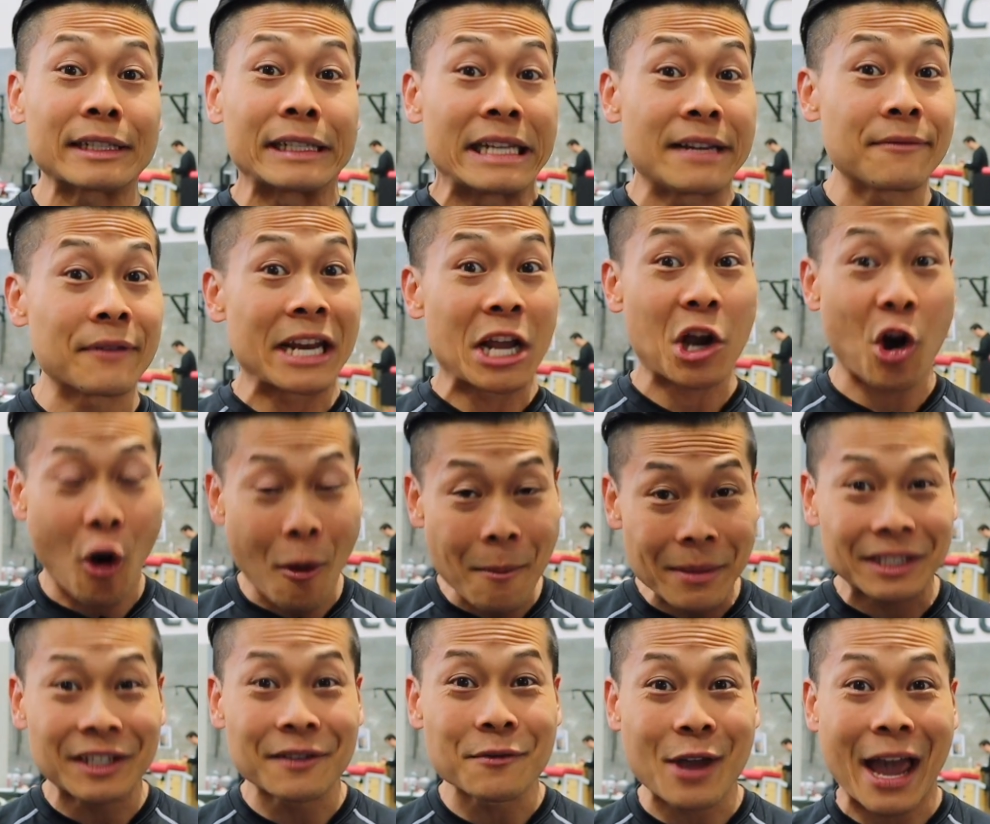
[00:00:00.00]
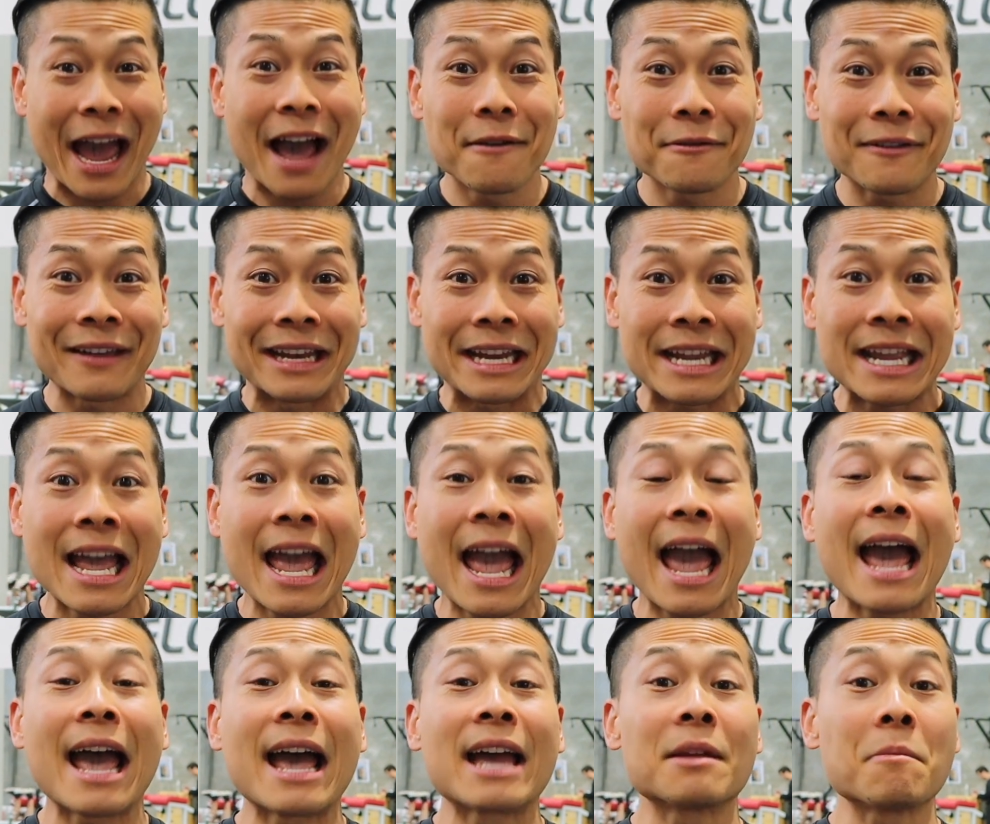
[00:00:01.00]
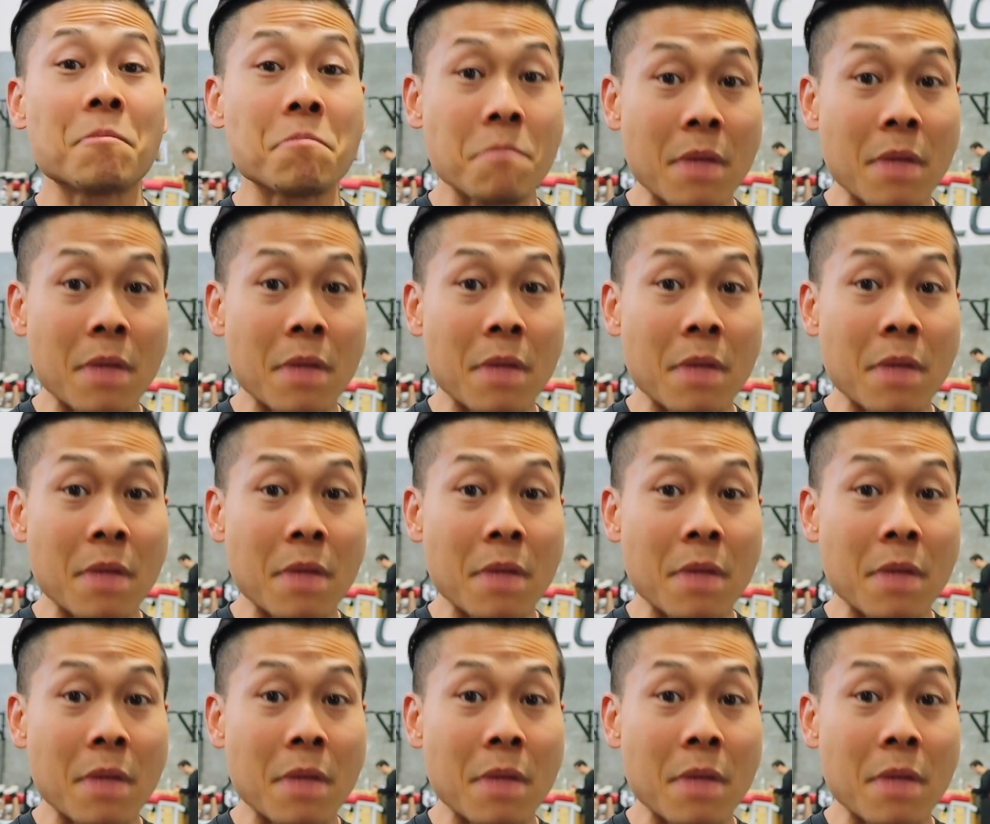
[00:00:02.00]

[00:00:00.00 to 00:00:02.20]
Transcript: Leave any comments if you have any, and